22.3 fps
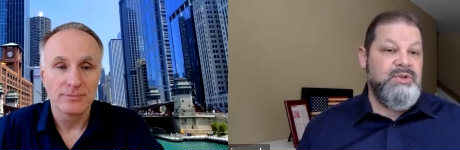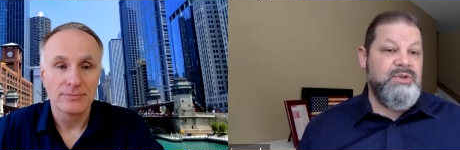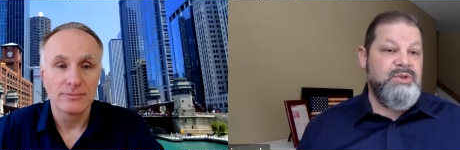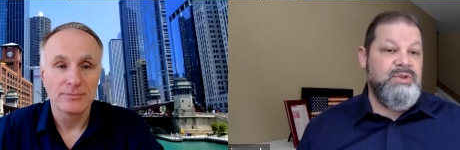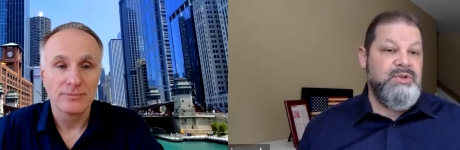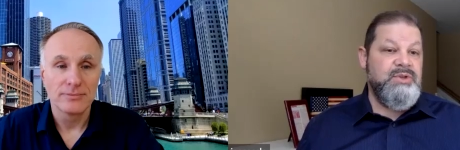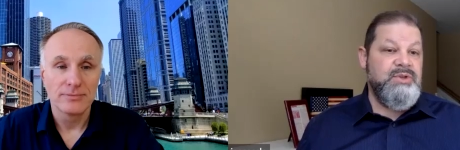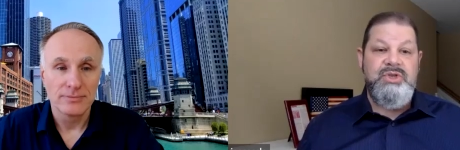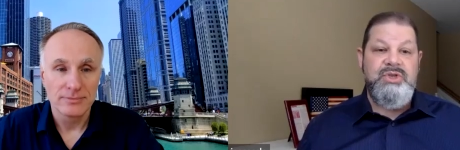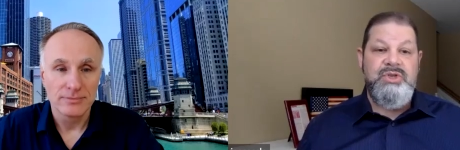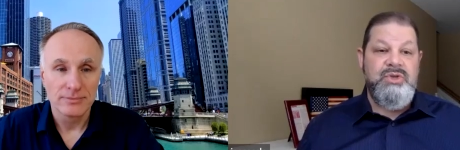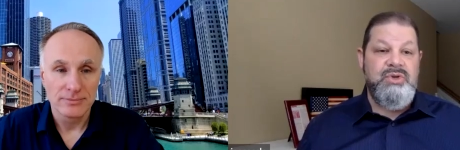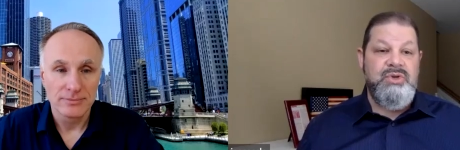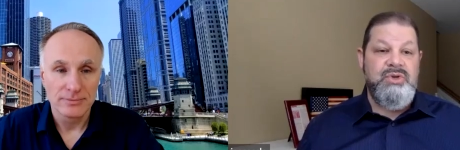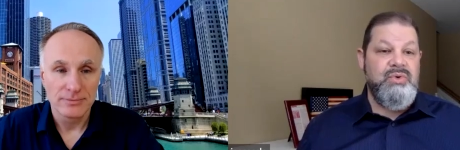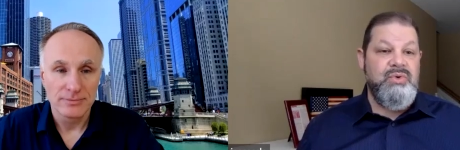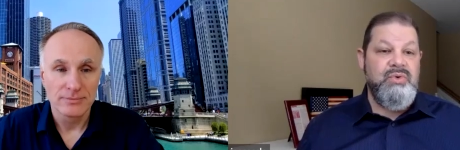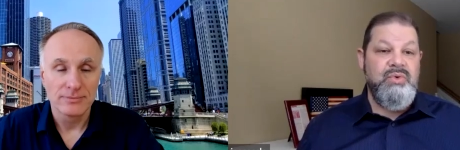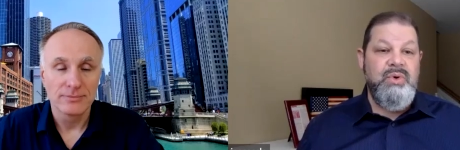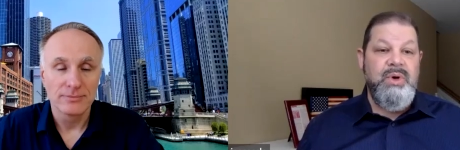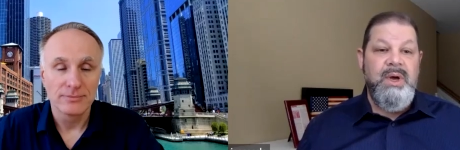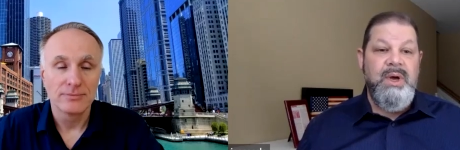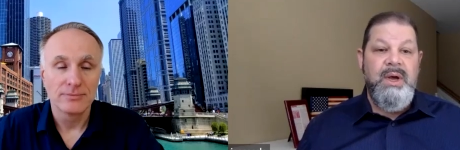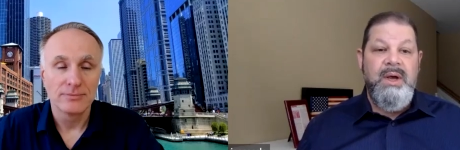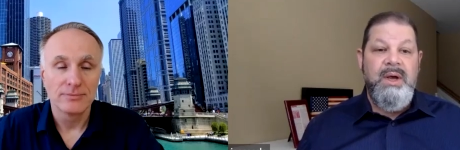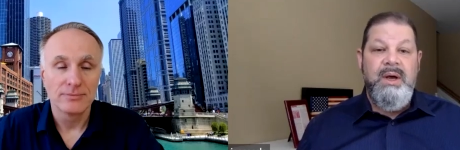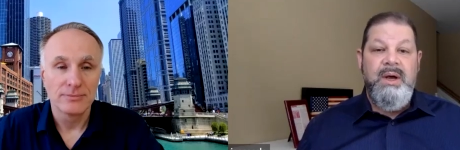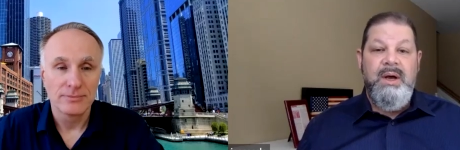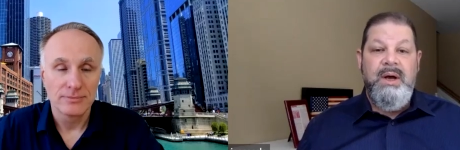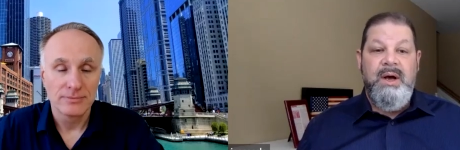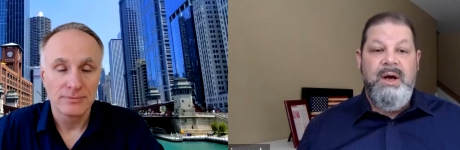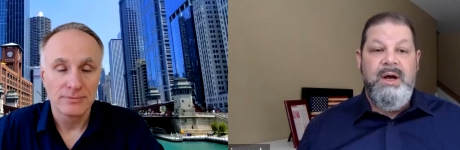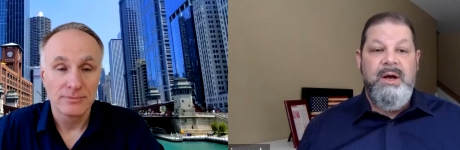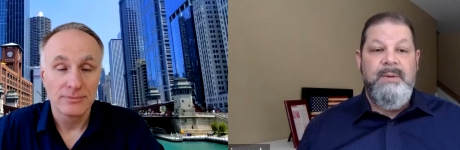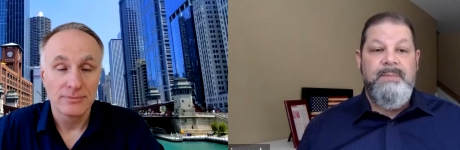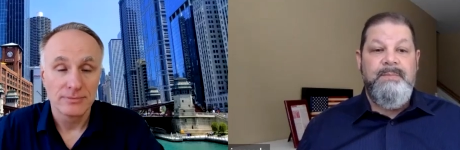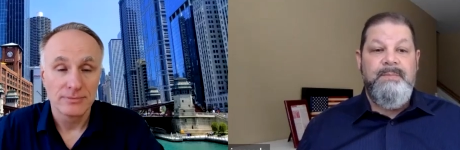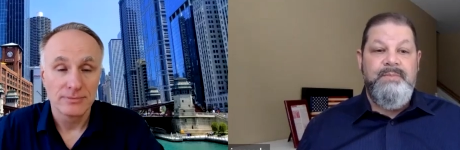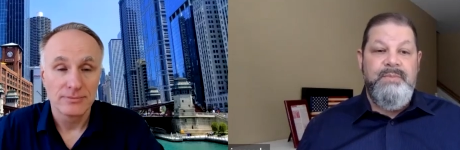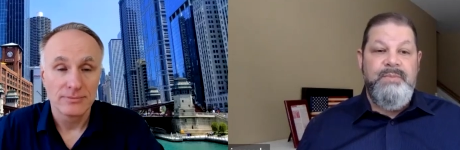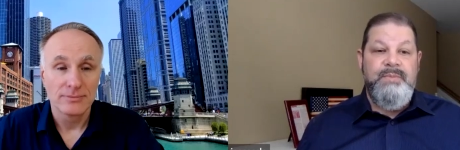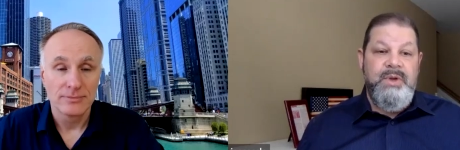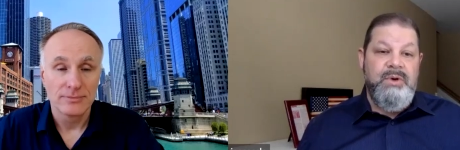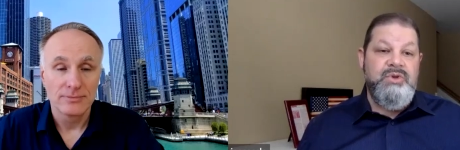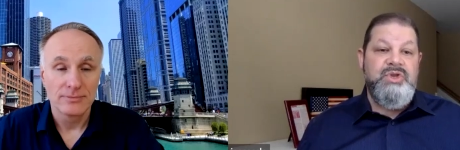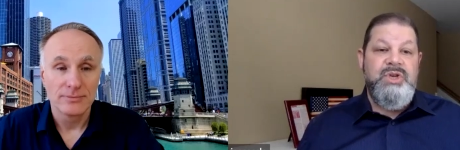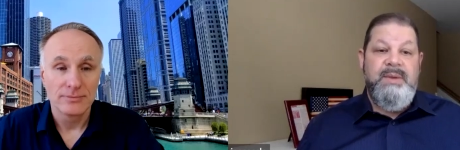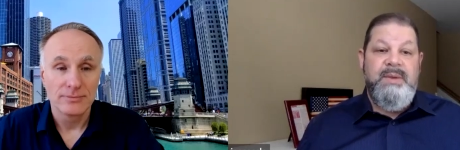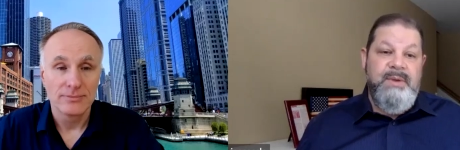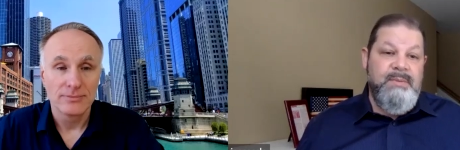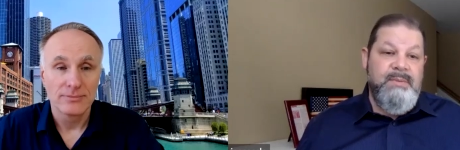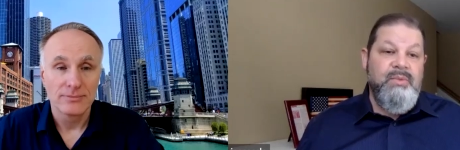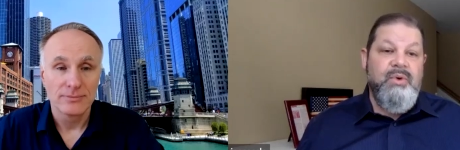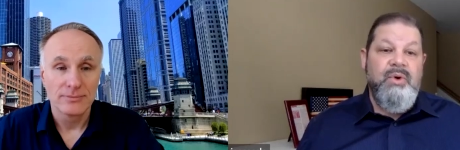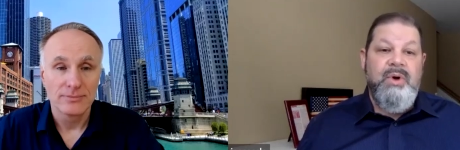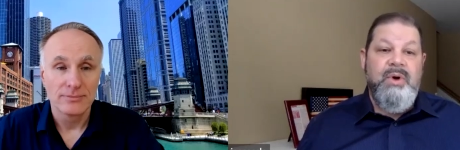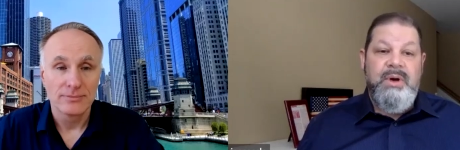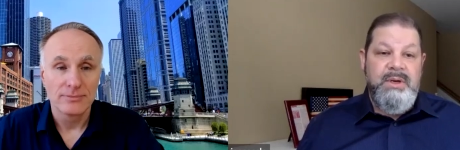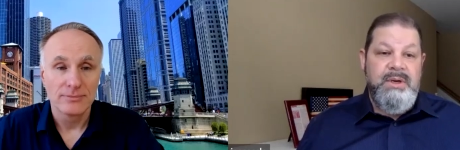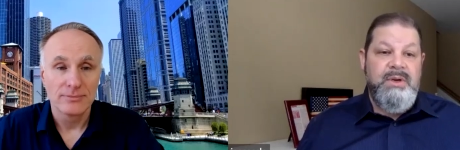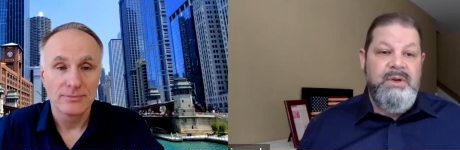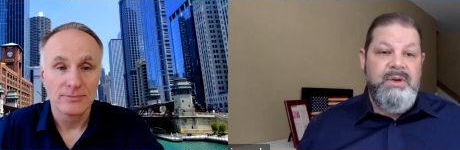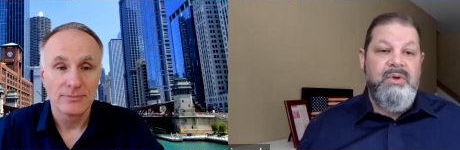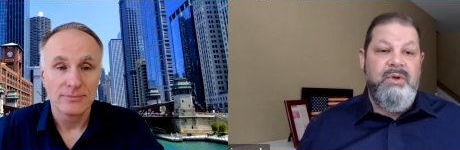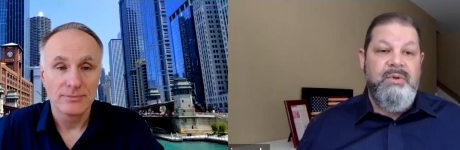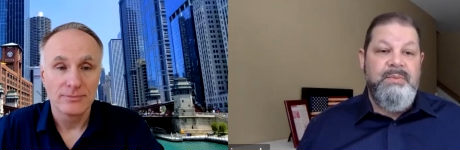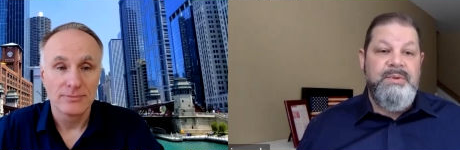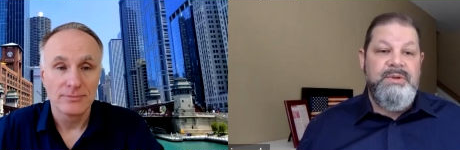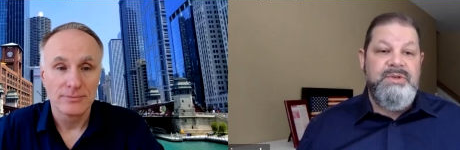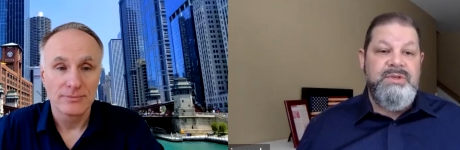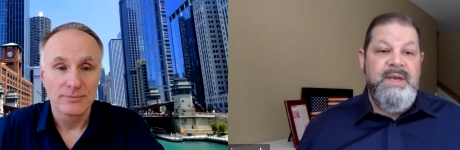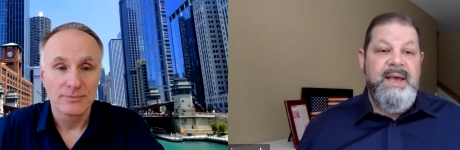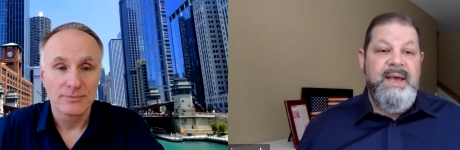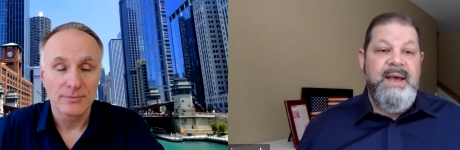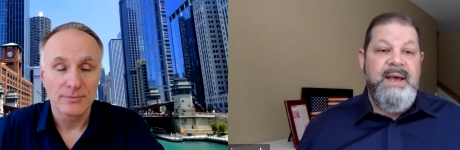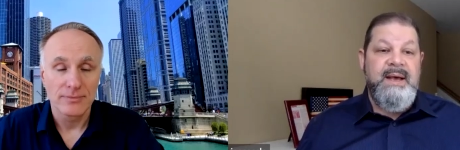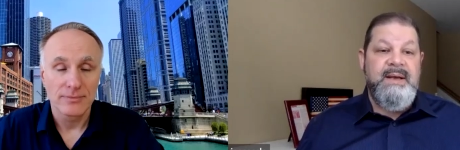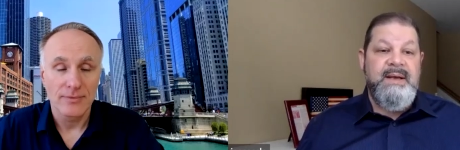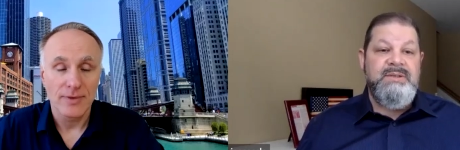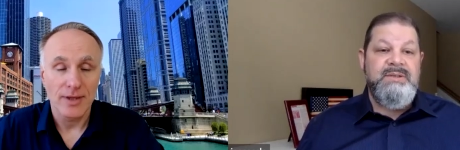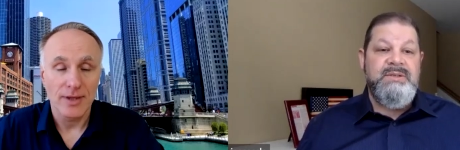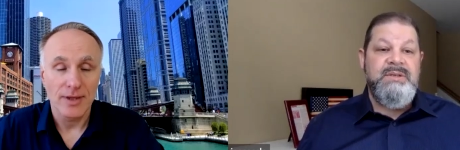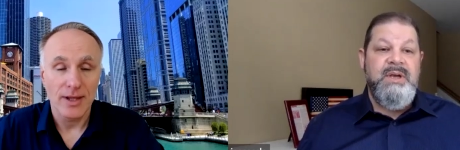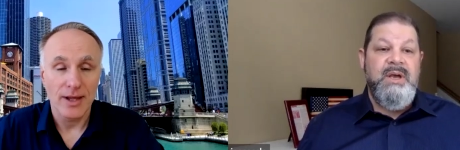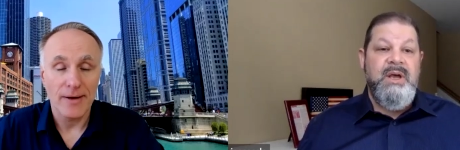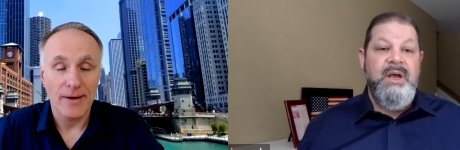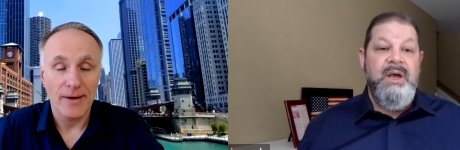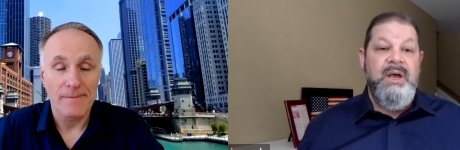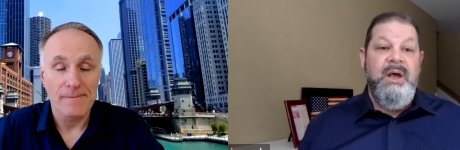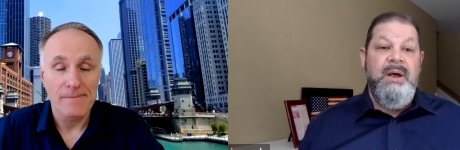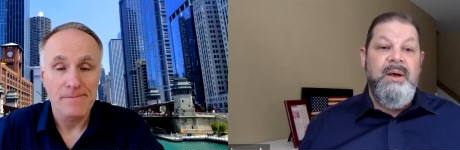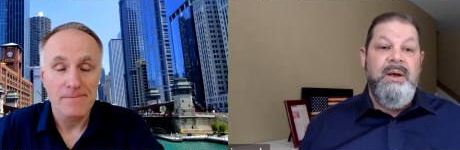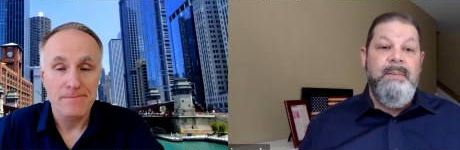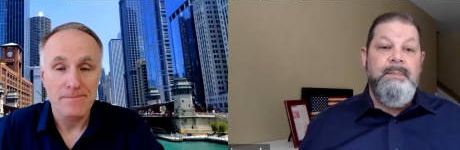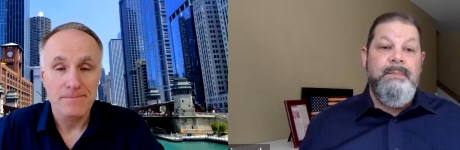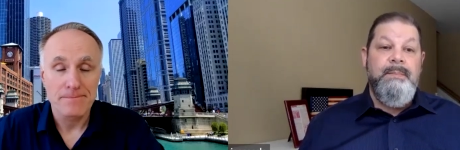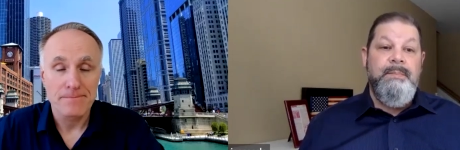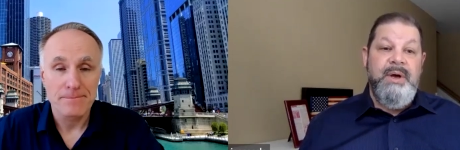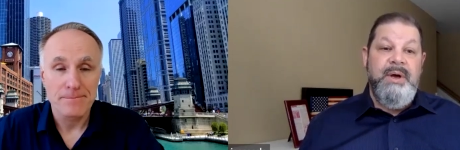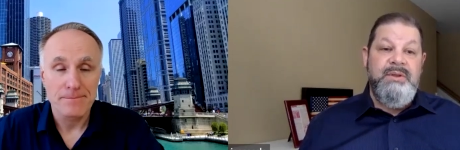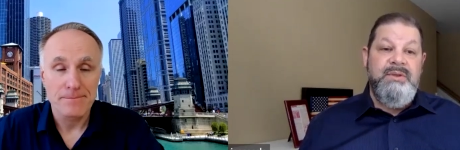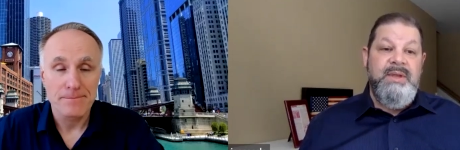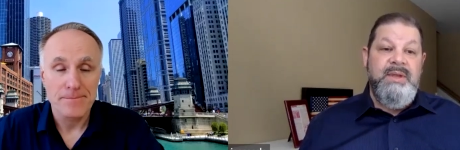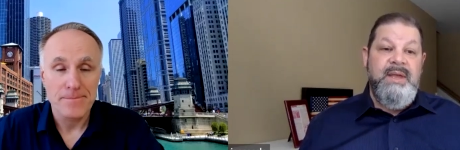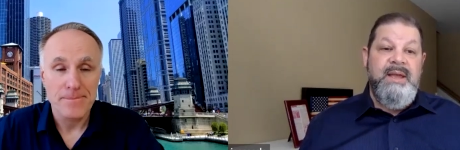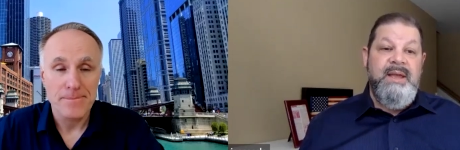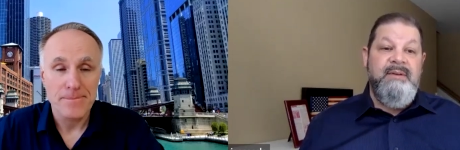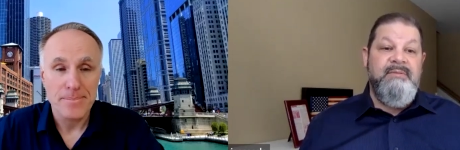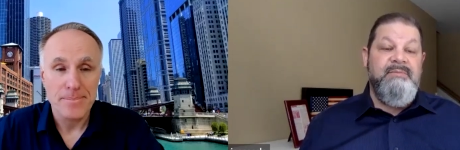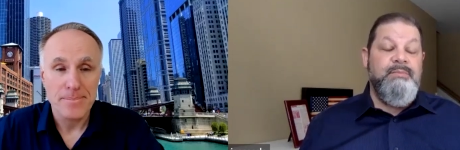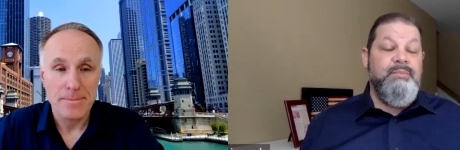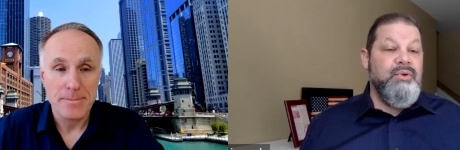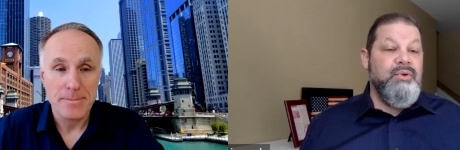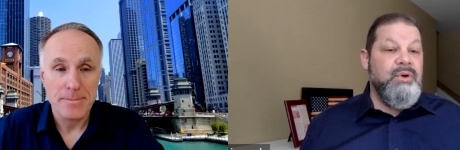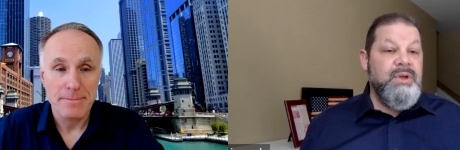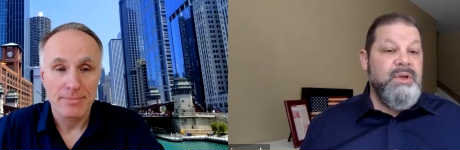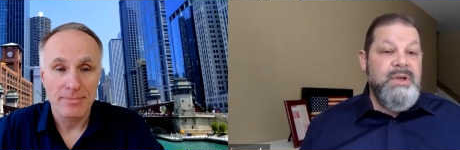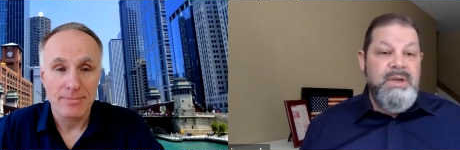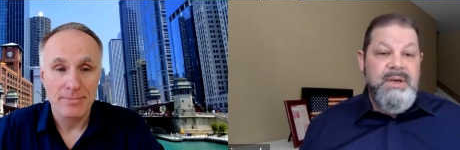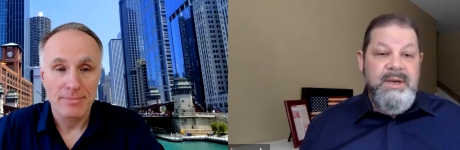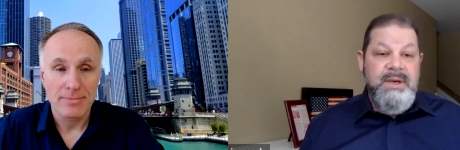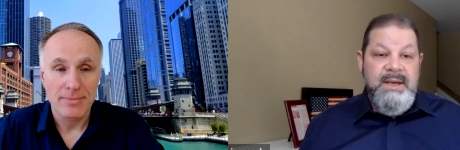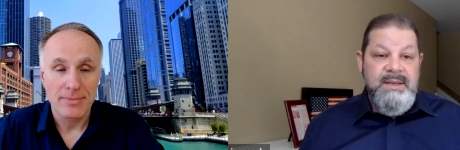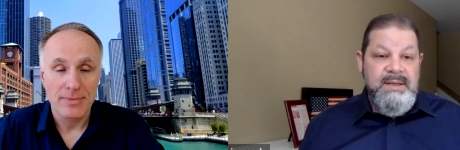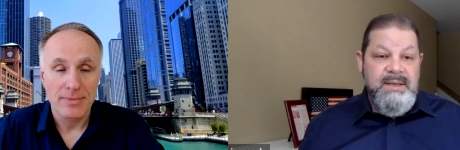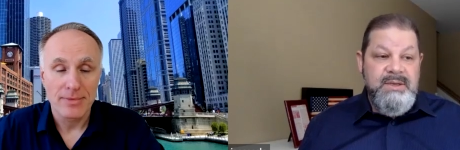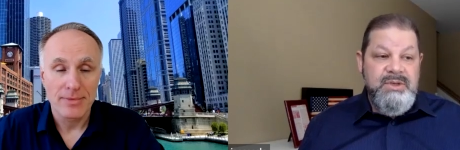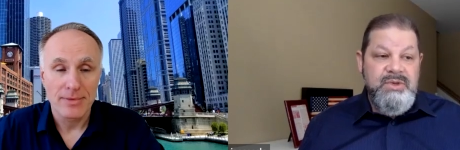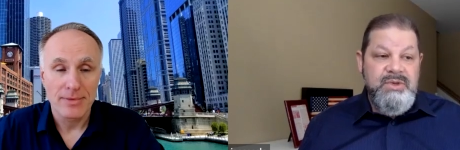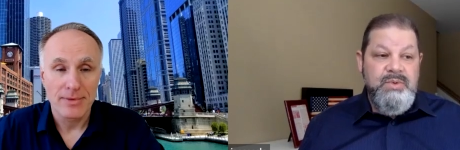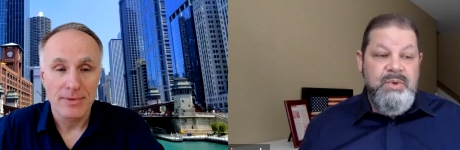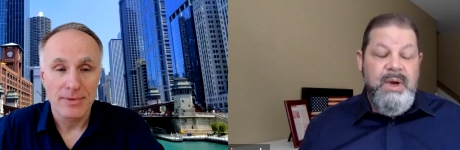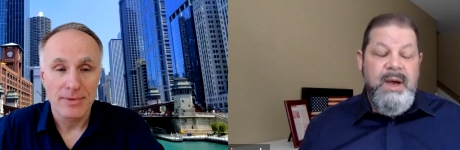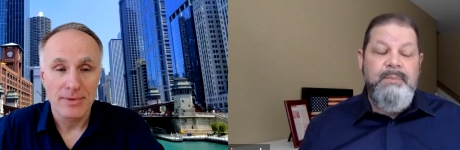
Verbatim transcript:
Speaker 1: to reach to um, you know jp morgan and goldman sachs yeah but they have brilliant ideas.